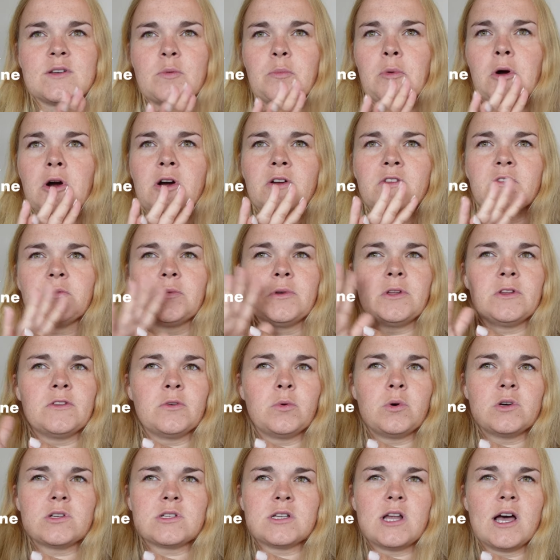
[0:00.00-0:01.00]
apartment
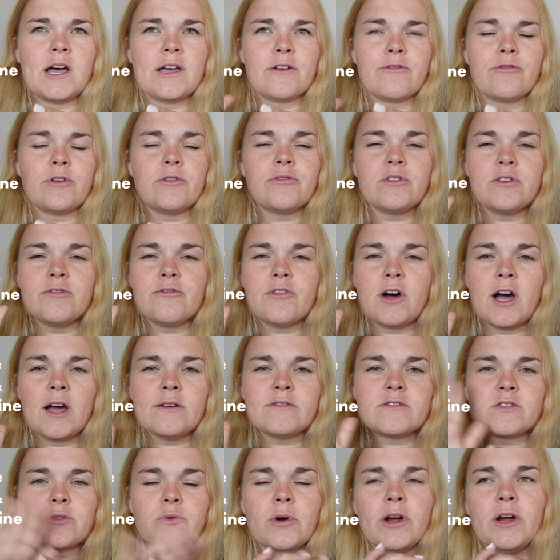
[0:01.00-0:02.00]
was like 55
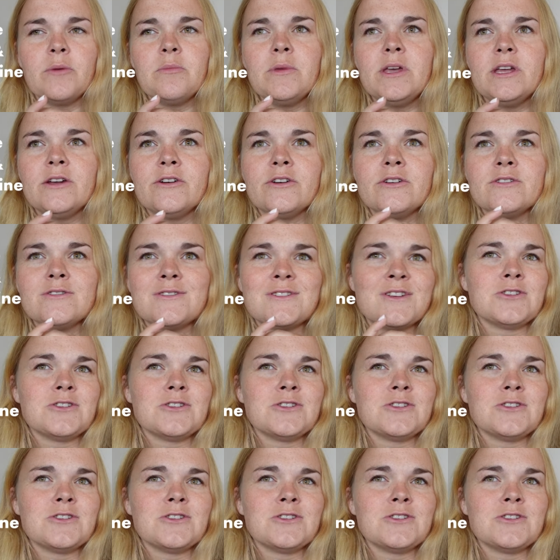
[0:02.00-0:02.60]
square meters.